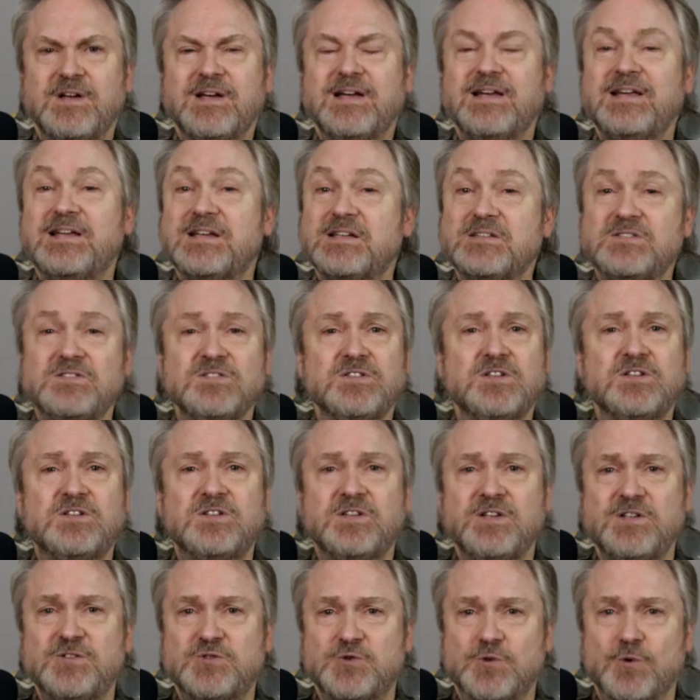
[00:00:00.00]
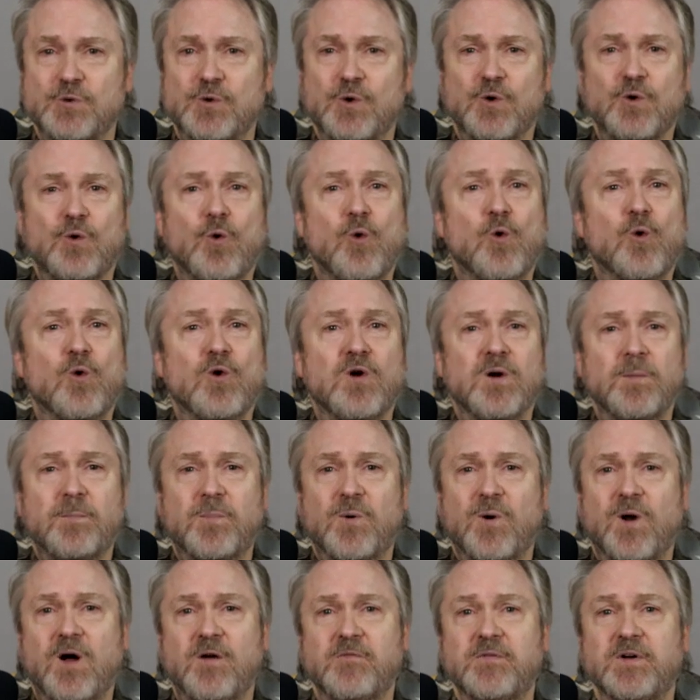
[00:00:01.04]
He isn't a teacher or a
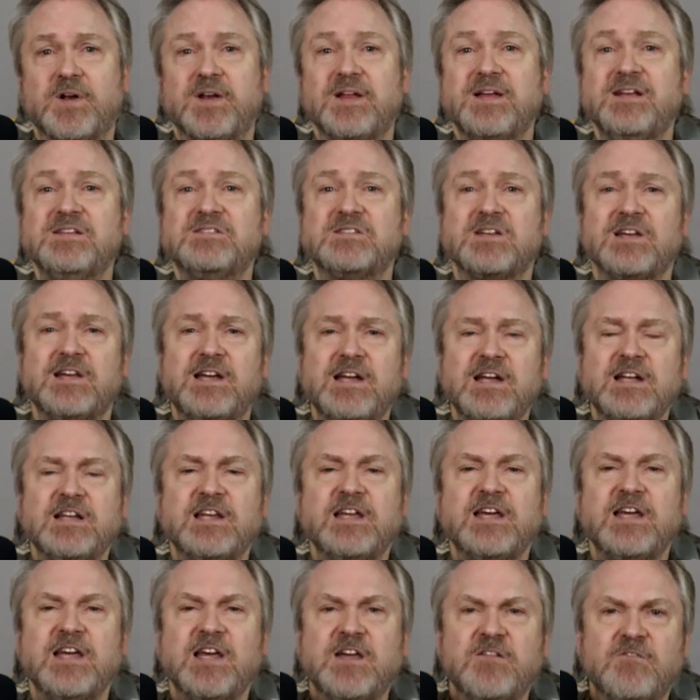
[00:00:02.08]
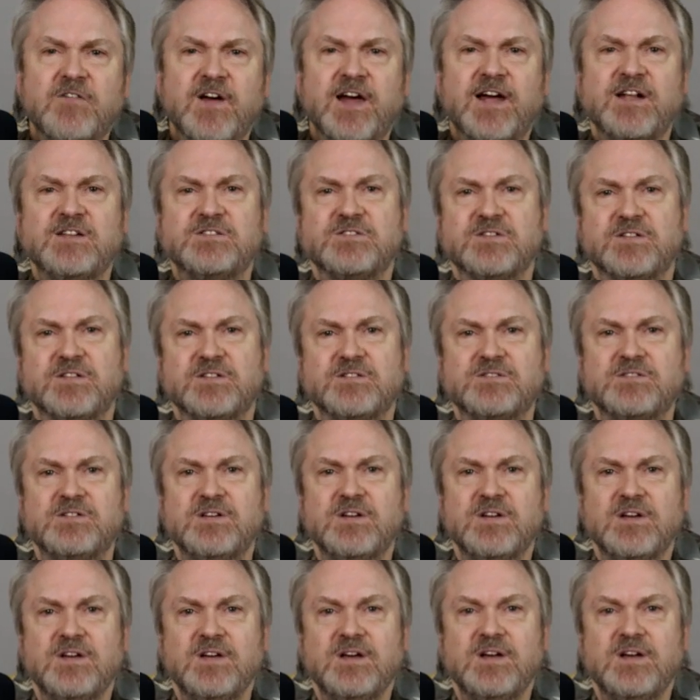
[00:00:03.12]
prophet, he's a healing evangelist.